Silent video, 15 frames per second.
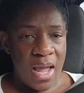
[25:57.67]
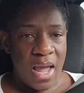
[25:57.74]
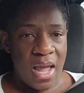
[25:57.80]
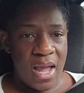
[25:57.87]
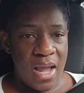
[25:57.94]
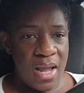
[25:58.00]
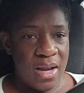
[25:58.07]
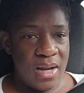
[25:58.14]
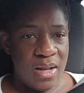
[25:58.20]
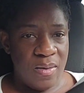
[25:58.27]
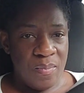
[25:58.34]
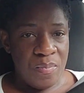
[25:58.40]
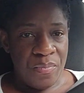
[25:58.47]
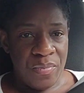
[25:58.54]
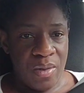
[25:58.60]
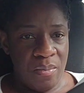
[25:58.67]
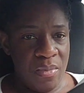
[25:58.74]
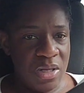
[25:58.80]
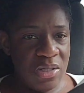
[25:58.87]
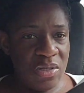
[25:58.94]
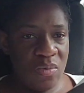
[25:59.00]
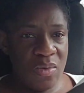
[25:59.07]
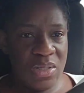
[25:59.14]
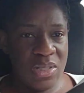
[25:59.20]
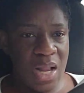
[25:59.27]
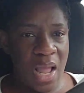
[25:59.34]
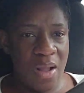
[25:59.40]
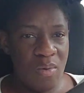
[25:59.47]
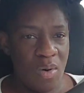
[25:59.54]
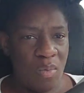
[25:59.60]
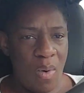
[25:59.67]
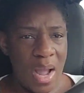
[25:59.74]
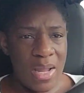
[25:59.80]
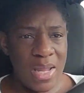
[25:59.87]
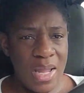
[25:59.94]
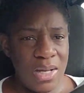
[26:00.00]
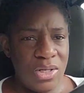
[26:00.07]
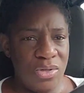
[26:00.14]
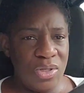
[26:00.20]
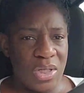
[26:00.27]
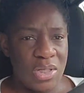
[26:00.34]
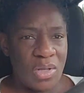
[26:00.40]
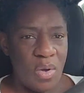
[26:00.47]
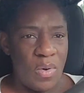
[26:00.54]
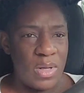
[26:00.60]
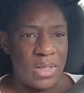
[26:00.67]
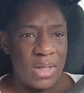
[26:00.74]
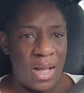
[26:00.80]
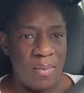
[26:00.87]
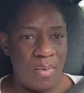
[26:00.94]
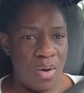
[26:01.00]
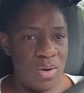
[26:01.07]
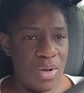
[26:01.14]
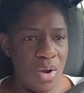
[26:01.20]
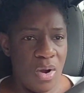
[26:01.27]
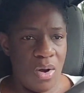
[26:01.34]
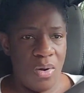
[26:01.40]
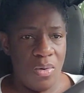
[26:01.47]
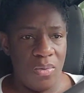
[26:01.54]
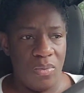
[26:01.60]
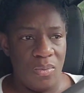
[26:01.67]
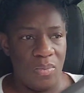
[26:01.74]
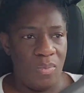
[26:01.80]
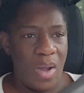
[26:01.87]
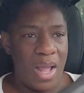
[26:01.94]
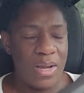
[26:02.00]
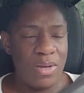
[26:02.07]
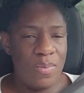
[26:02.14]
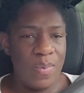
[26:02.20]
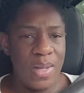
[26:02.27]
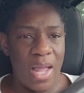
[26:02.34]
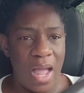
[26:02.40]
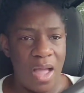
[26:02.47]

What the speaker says: And the mister was like, well, why can't you just go into labor on your own? Why do we